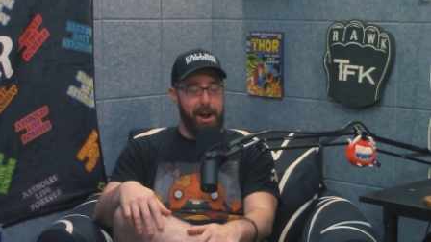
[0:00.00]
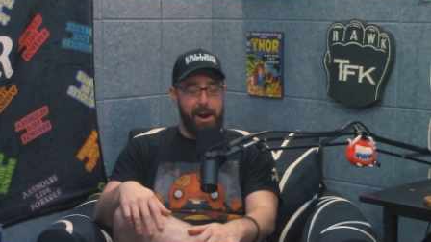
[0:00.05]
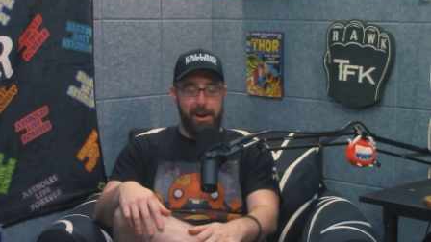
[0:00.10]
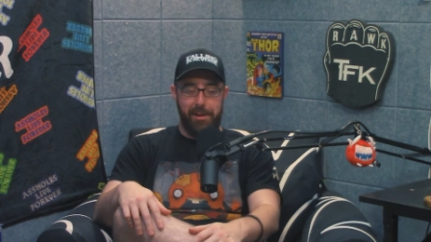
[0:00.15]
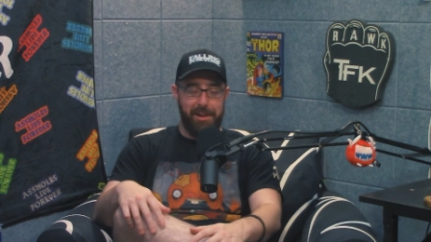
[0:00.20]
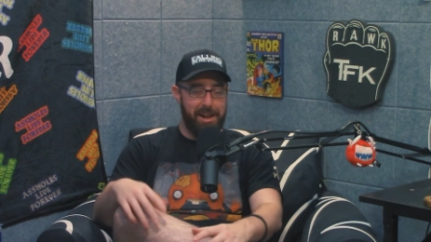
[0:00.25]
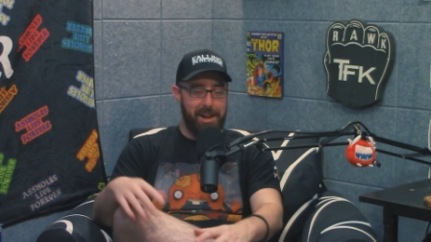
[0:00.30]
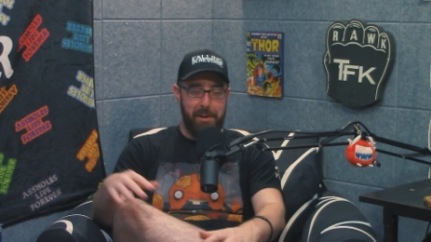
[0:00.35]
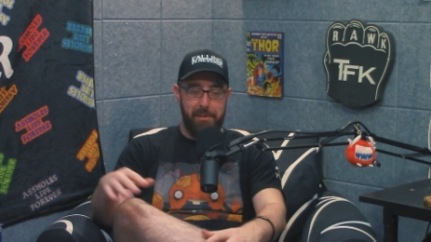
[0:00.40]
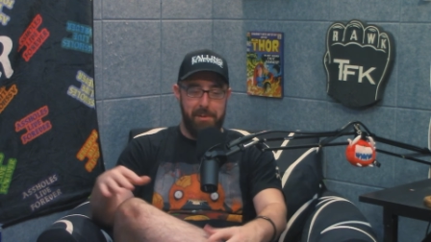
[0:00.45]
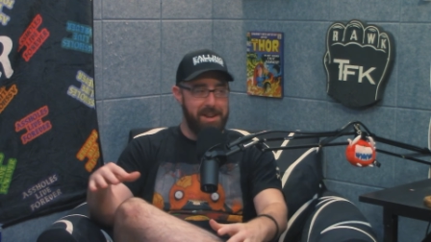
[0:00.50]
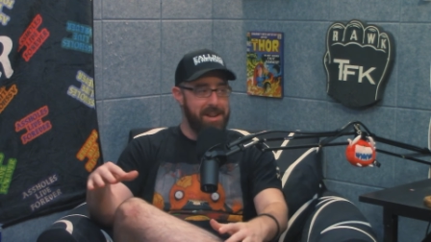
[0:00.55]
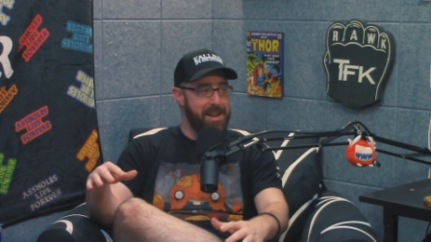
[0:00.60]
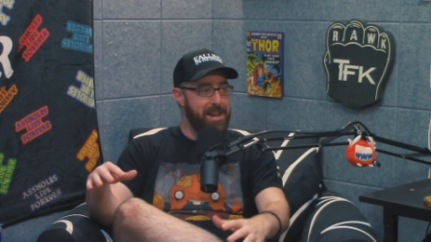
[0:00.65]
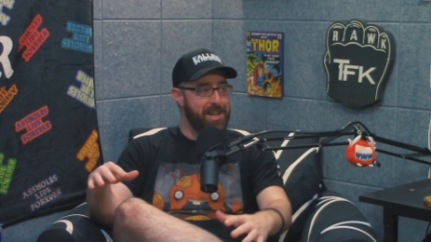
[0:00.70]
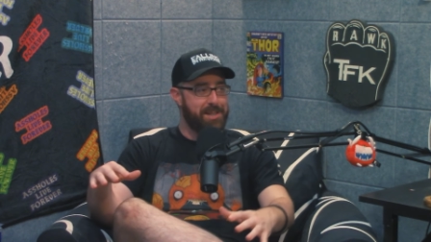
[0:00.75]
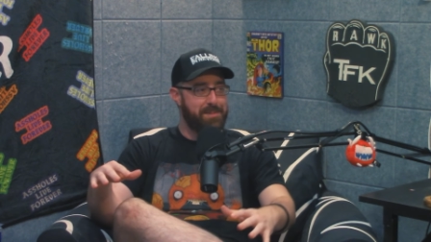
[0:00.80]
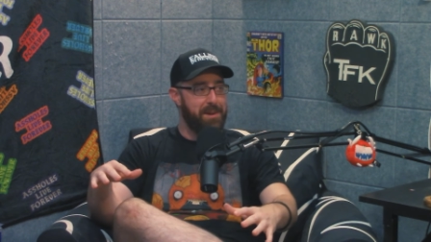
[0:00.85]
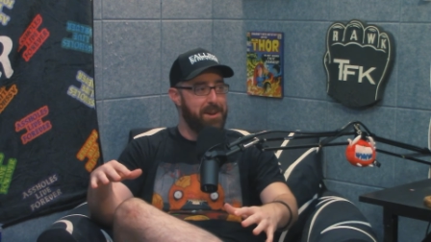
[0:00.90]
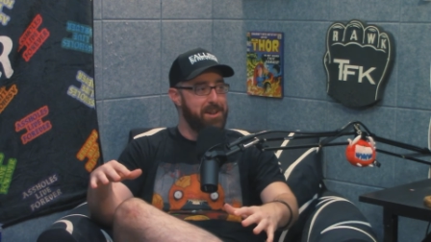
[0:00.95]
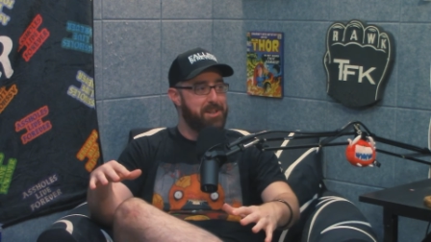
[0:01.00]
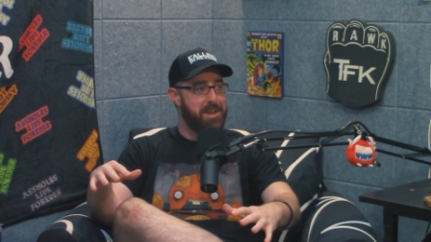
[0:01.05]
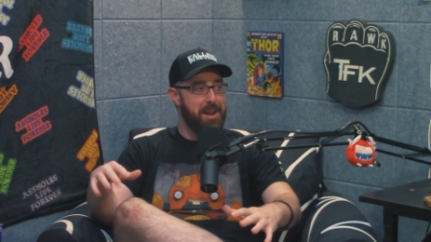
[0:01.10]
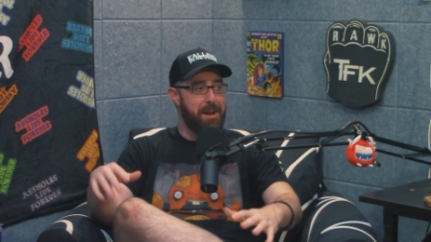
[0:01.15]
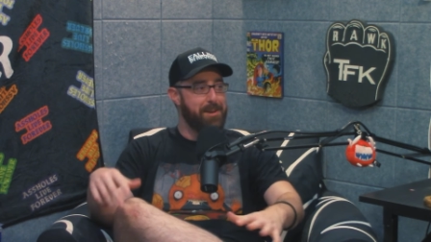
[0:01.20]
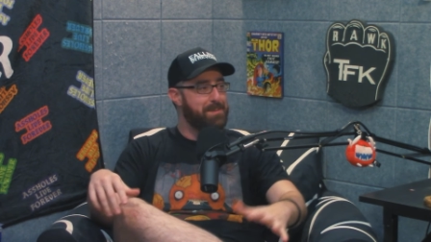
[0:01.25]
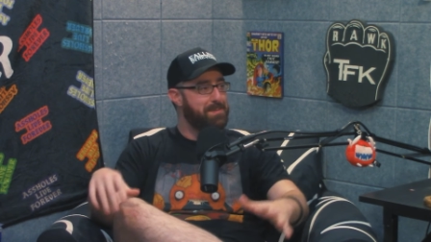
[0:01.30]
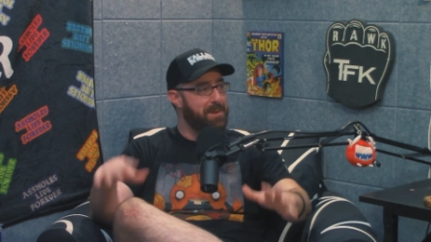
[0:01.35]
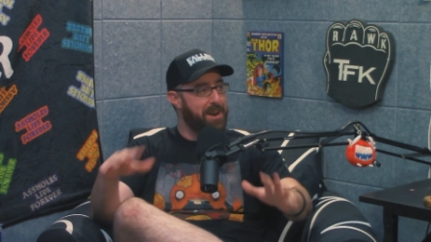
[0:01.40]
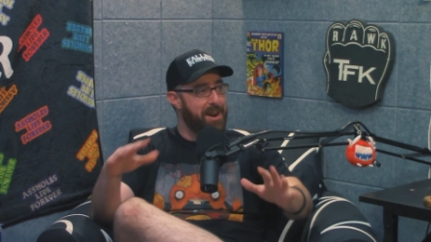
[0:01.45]
I don't like it when he eats my
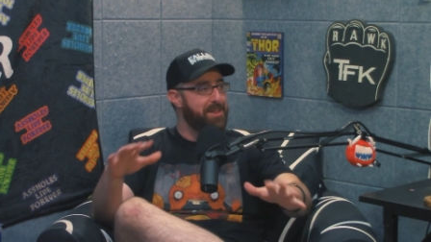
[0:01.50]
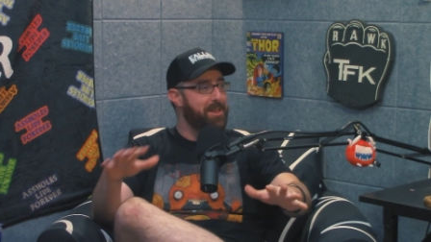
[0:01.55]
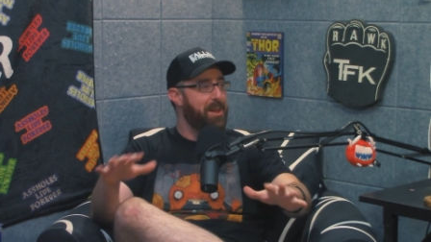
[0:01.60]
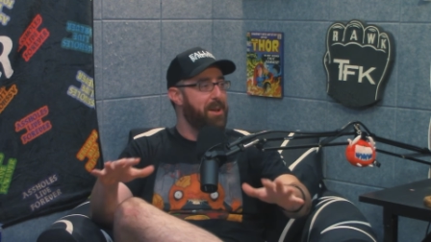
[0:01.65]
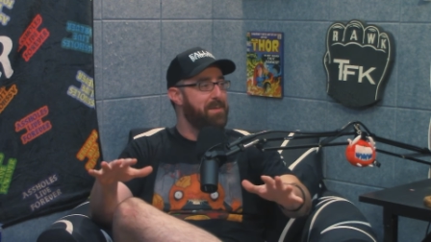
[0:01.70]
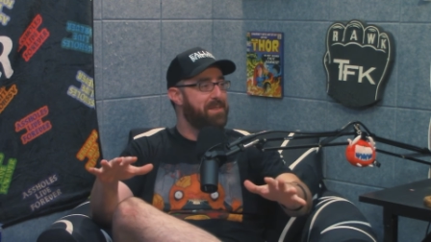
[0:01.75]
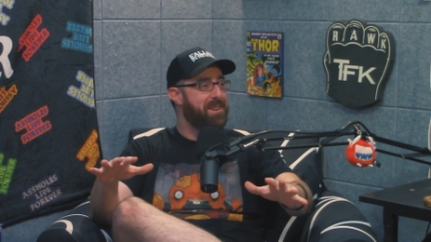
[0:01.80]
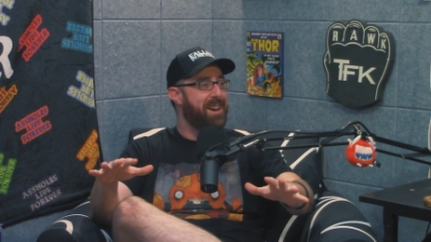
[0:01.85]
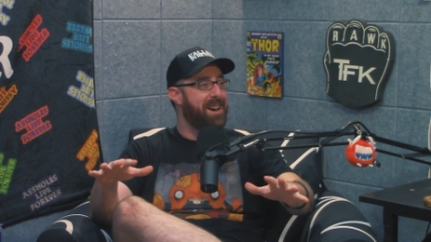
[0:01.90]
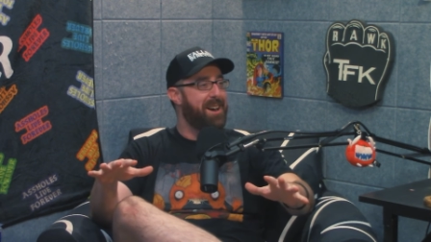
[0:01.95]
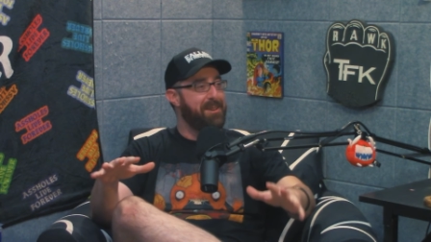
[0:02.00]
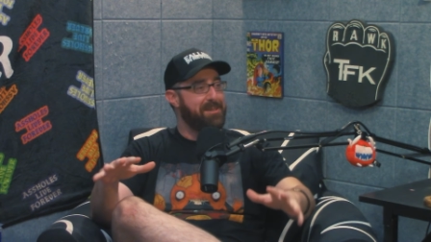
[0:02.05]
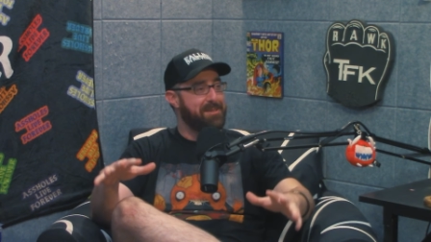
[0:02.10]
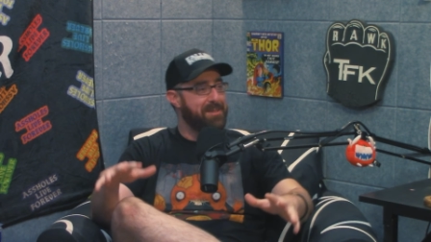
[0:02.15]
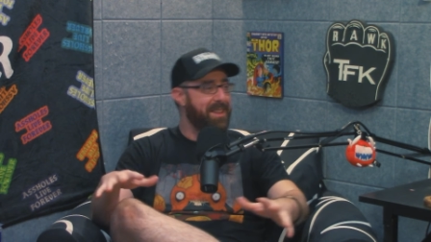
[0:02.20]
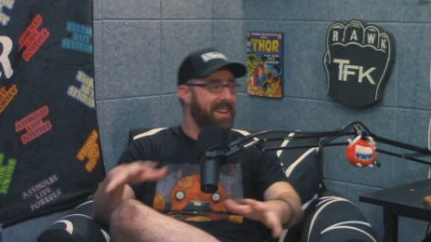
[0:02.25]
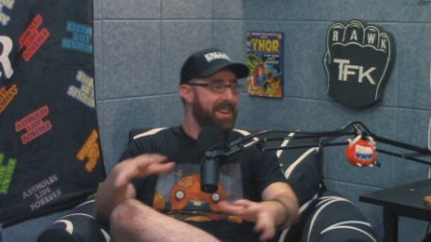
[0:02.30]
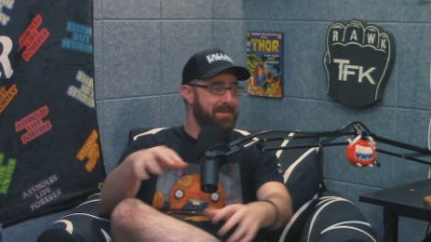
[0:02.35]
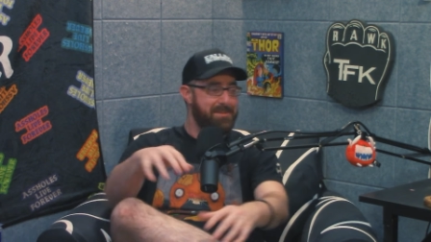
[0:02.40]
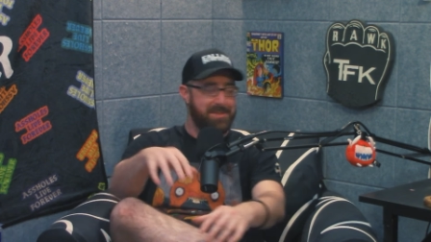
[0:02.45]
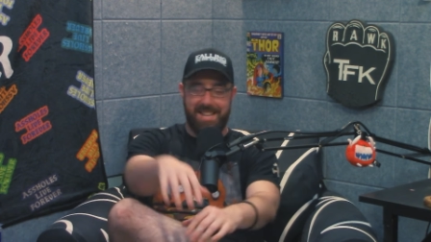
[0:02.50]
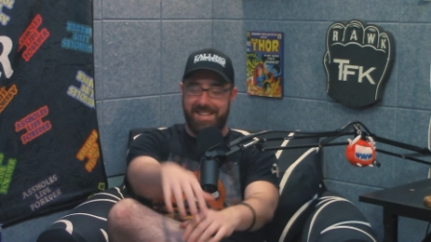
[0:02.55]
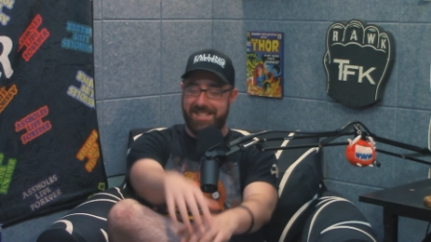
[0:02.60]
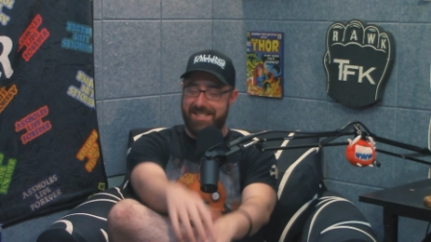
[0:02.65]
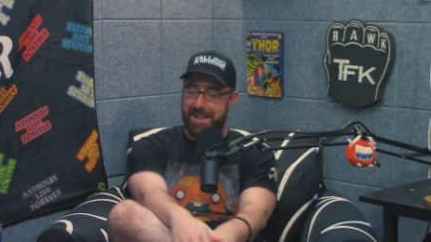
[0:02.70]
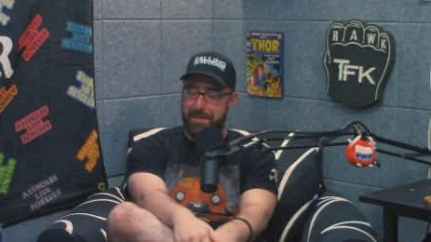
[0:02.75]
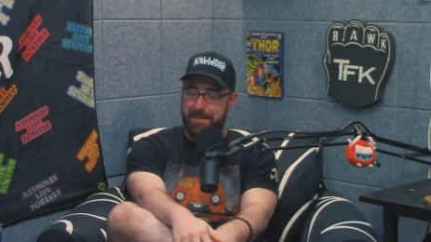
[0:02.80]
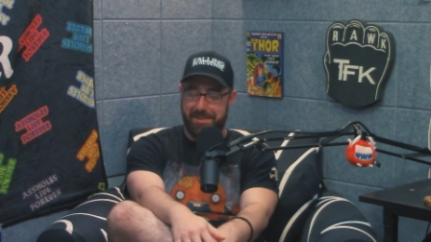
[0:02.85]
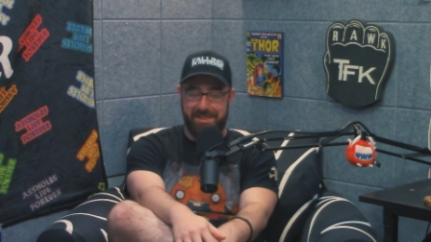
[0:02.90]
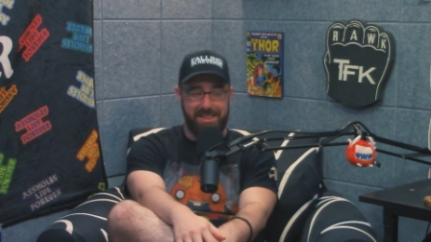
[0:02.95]
chips, but I love Kyle. Like, it was
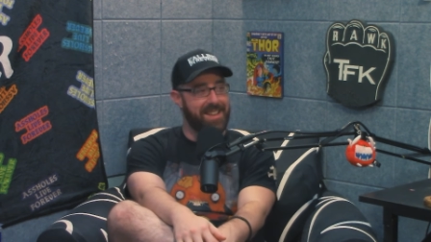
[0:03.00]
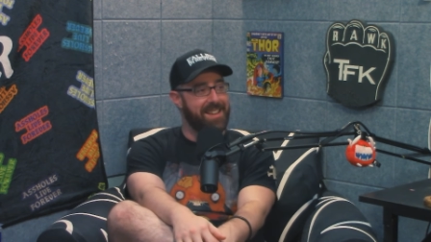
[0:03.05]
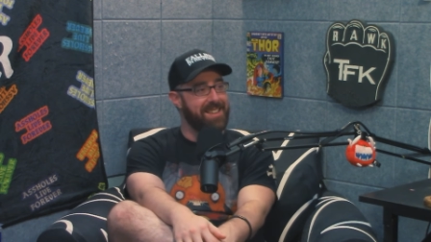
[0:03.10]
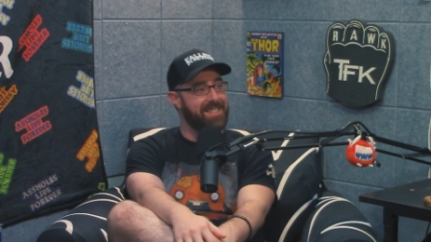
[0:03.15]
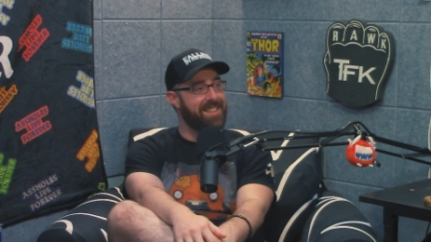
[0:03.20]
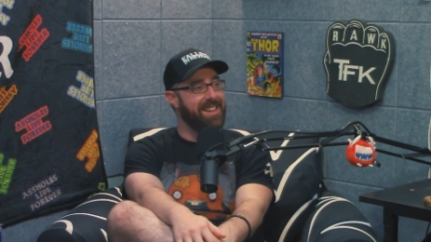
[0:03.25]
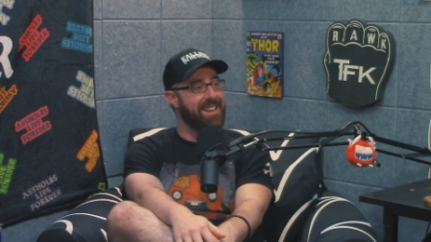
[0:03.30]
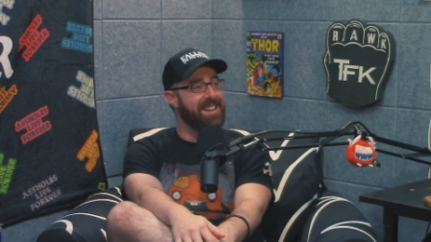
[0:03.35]
that type of thing.